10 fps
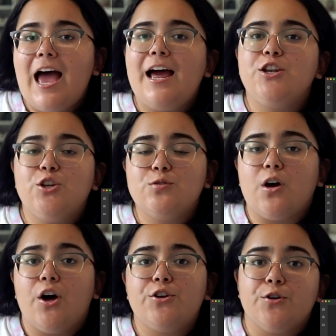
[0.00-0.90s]
and use
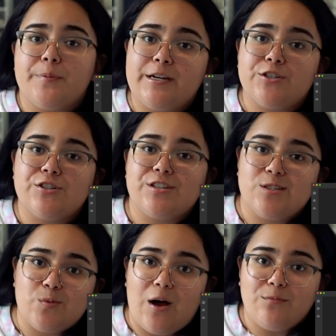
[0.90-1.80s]
on your pictures
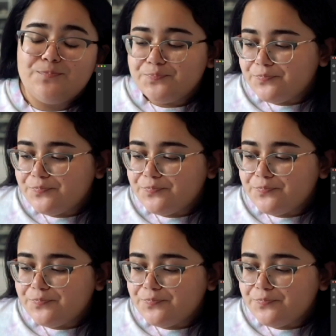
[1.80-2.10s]
as well.